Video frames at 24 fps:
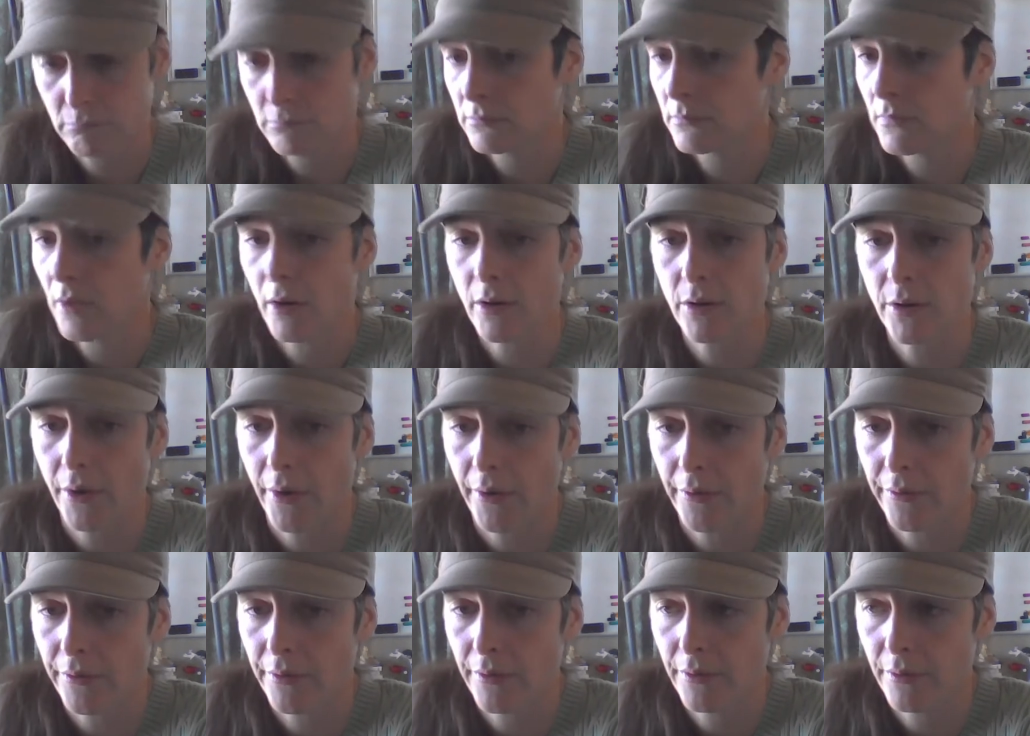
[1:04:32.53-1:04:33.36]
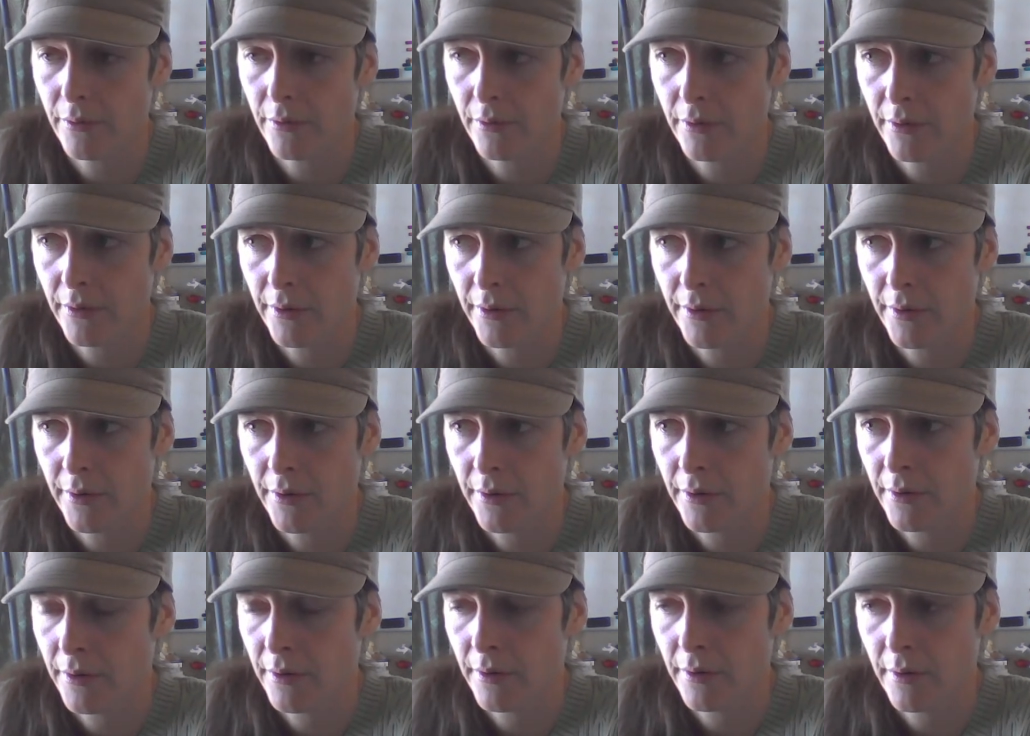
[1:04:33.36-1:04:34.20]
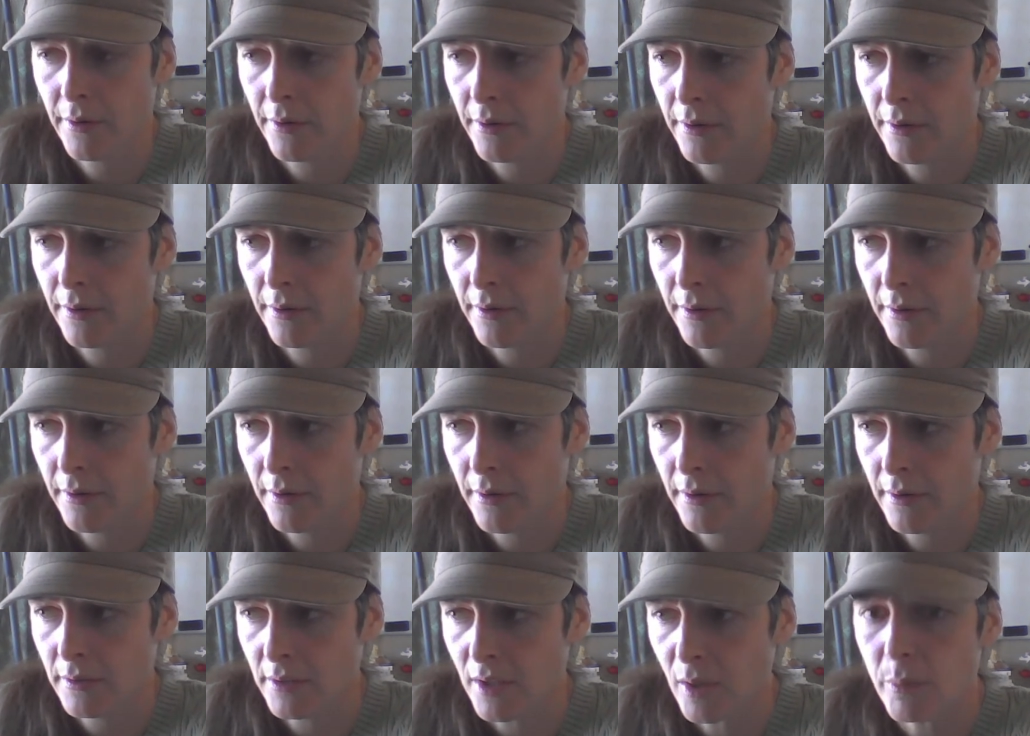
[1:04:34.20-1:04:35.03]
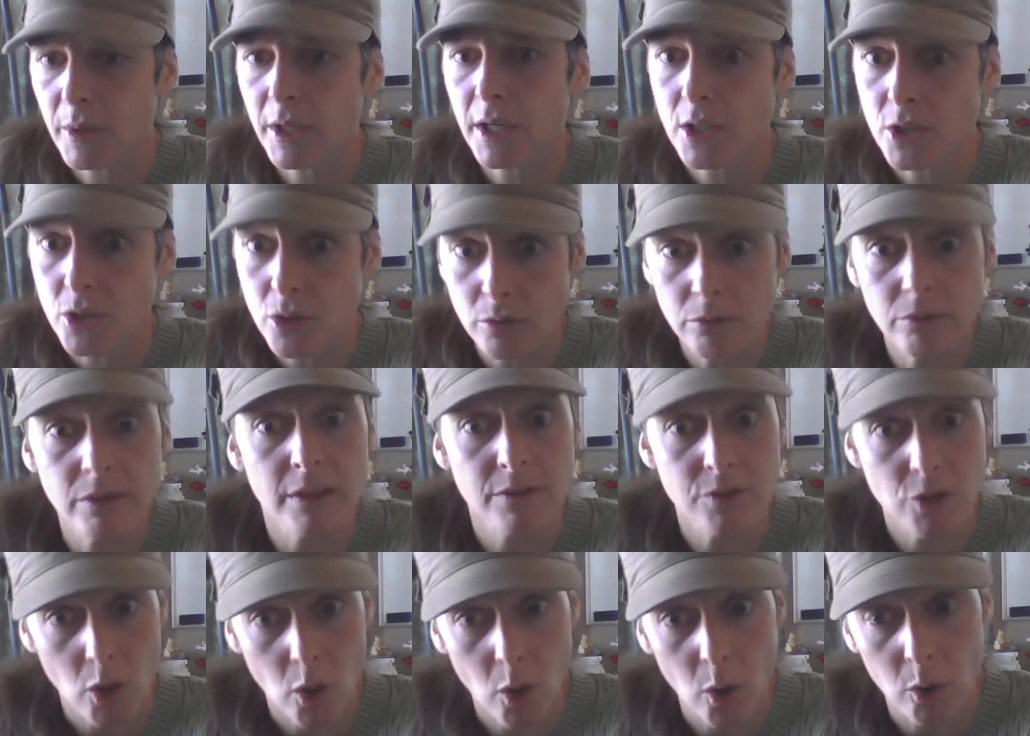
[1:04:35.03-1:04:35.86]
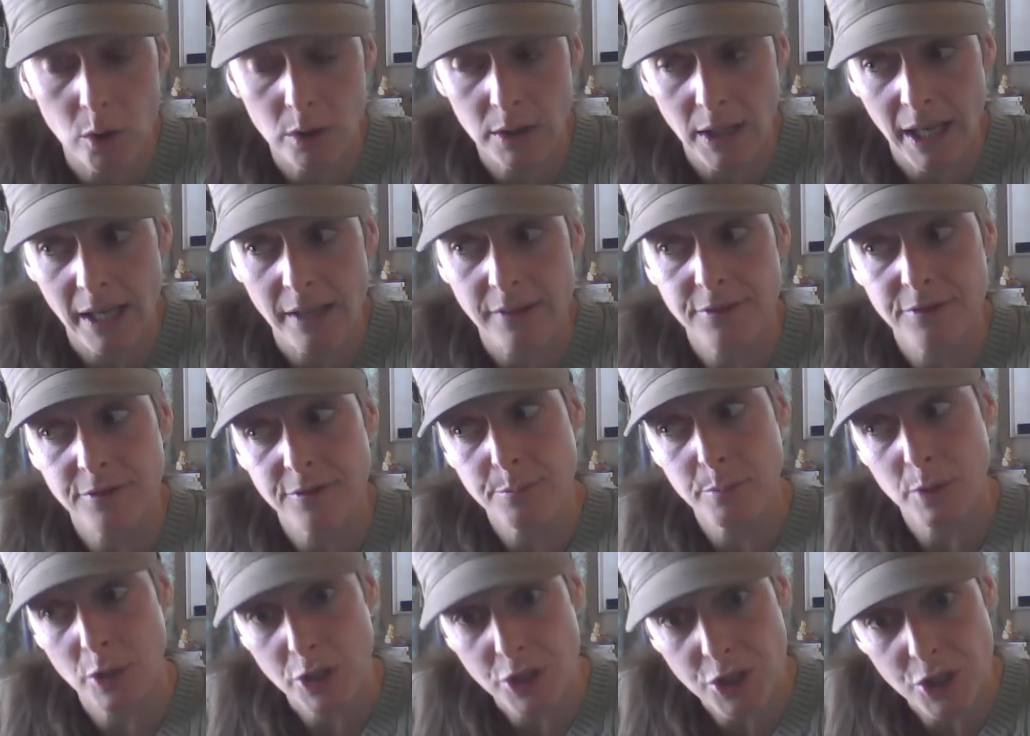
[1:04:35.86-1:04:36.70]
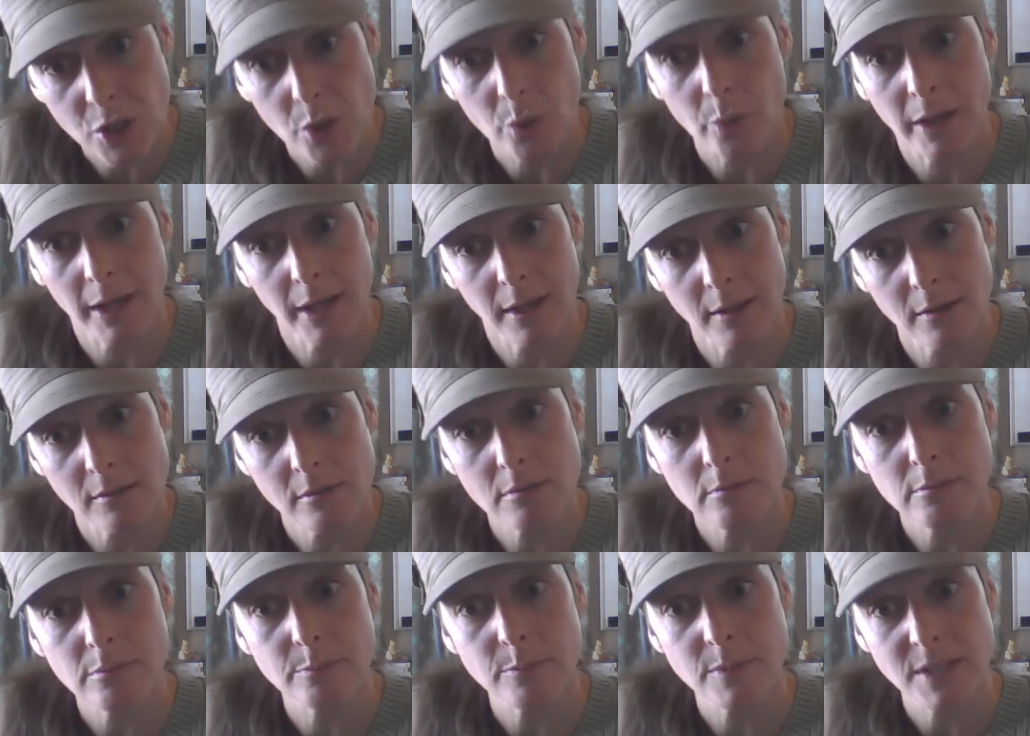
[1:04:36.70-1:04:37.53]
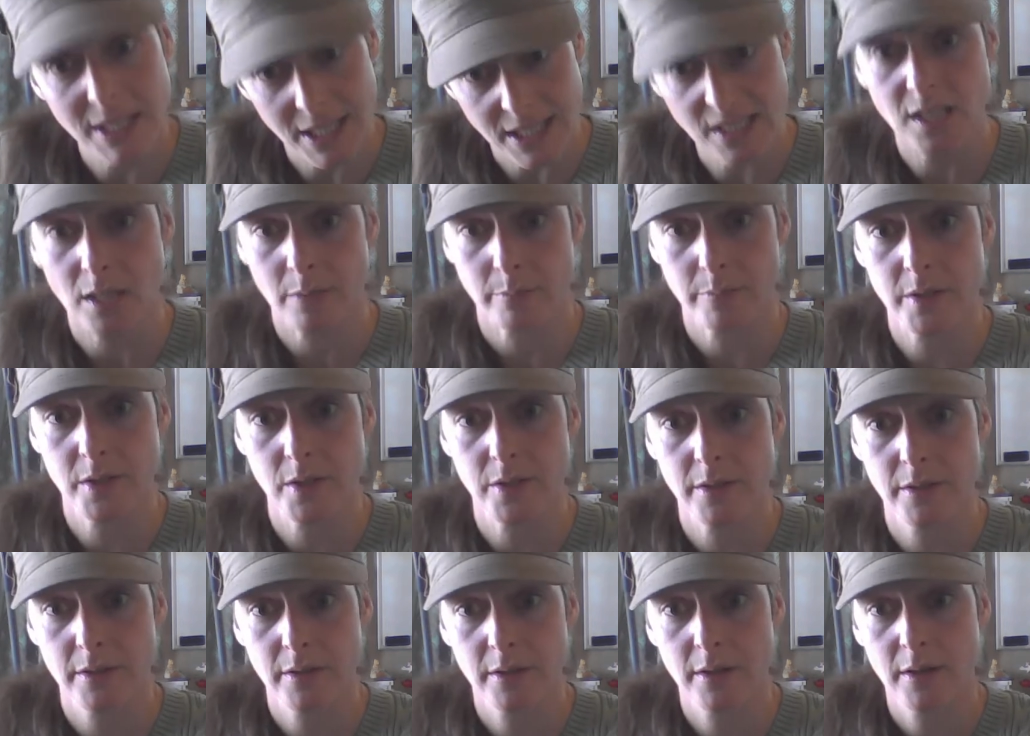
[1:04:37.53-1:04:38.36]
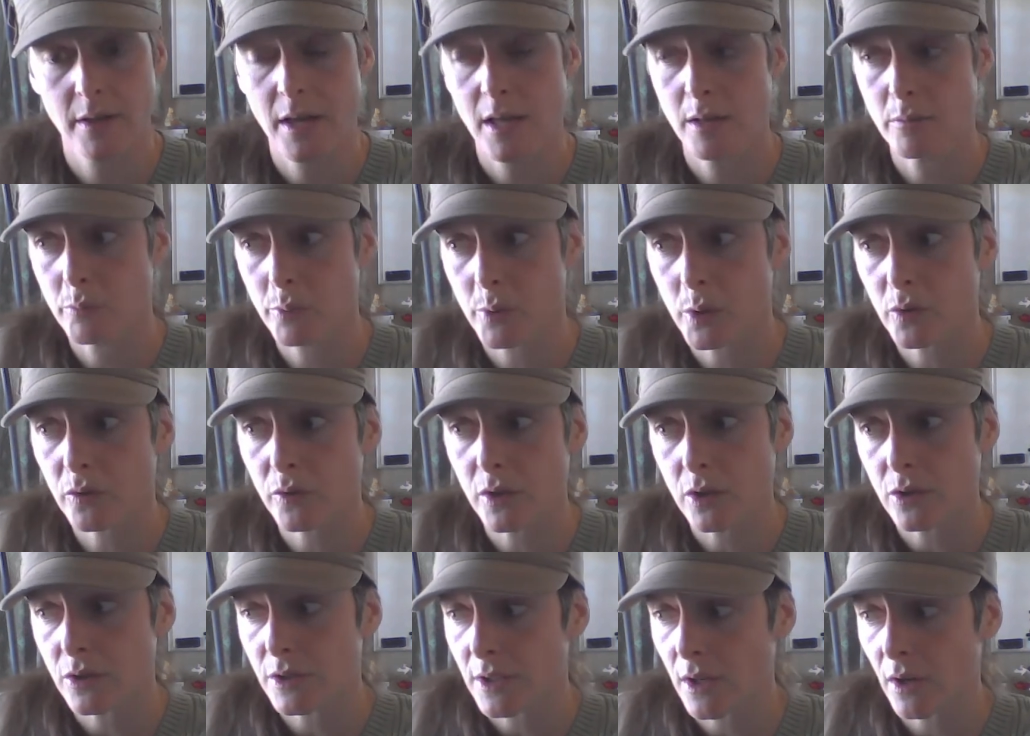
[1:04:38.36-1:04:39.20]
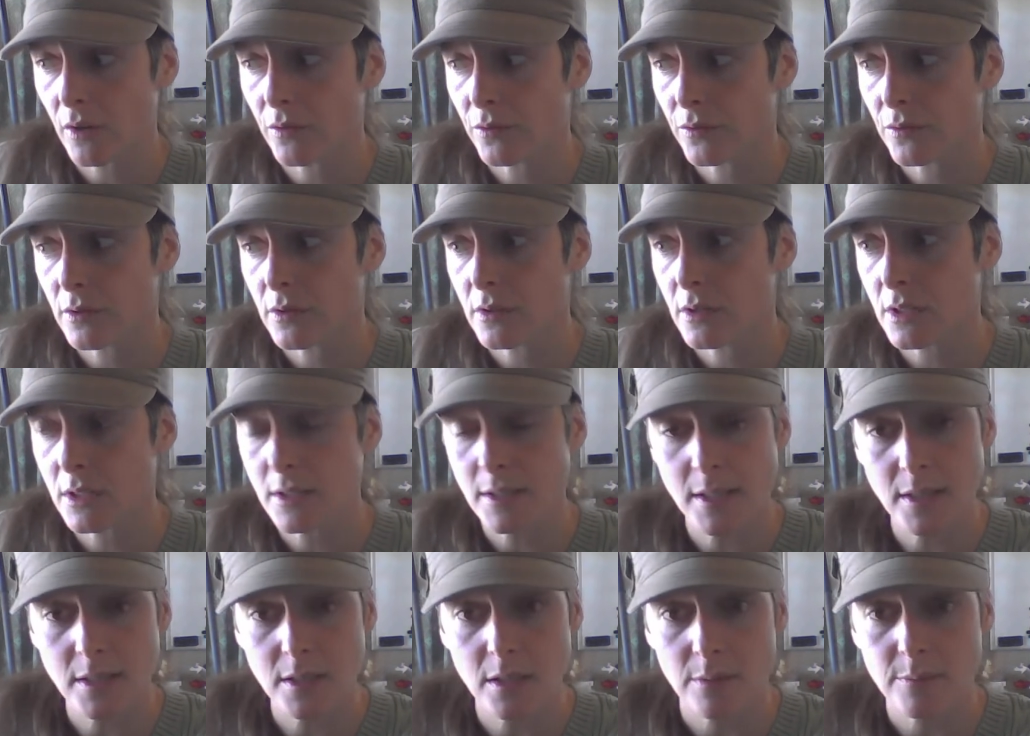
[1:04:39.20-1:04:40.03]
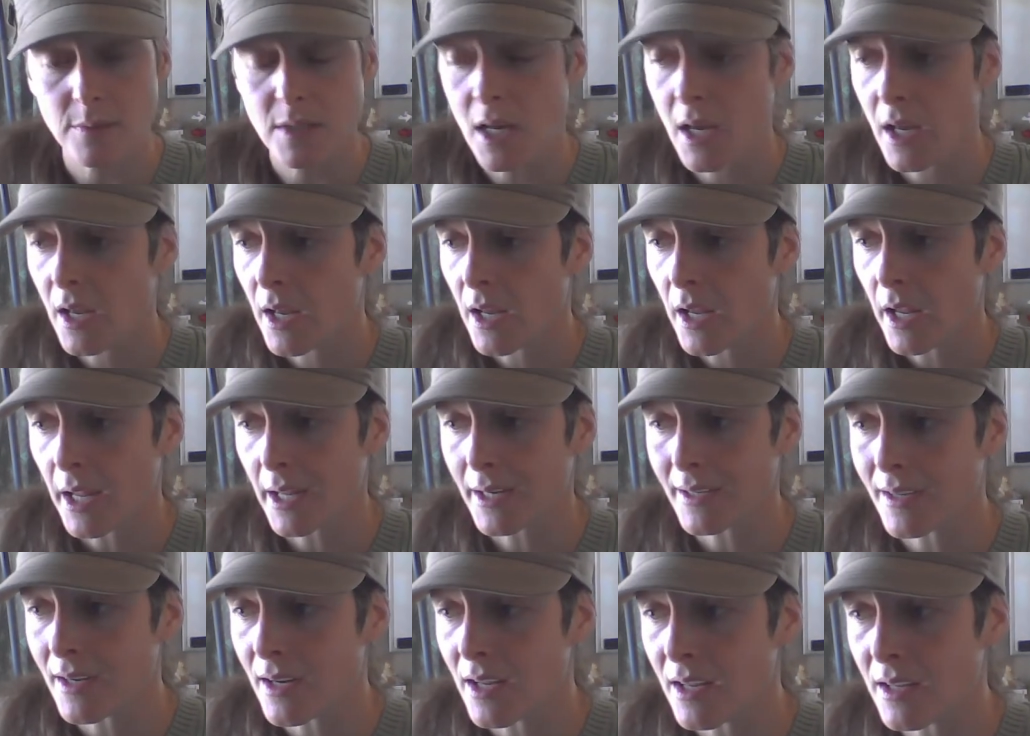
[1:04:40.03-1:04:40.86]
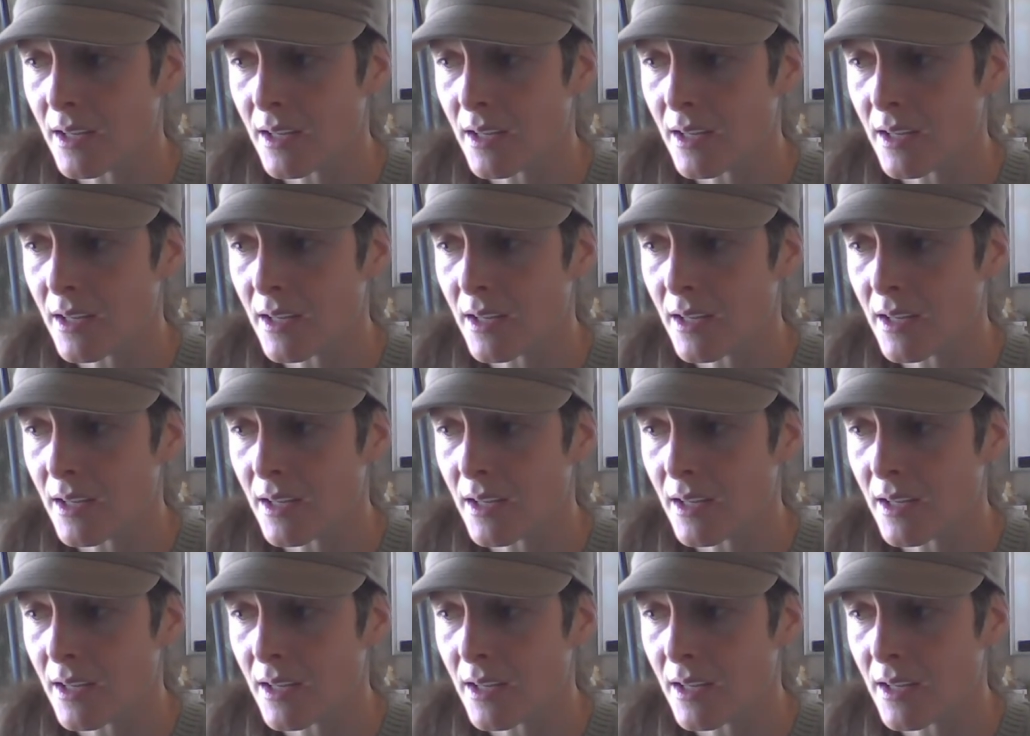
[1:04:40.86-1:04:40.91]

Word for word: no, you don't. And I'll say, no, I shouldn't. No, because you've lived your whole yeah. life pursuing systems, improving yourself to systems, and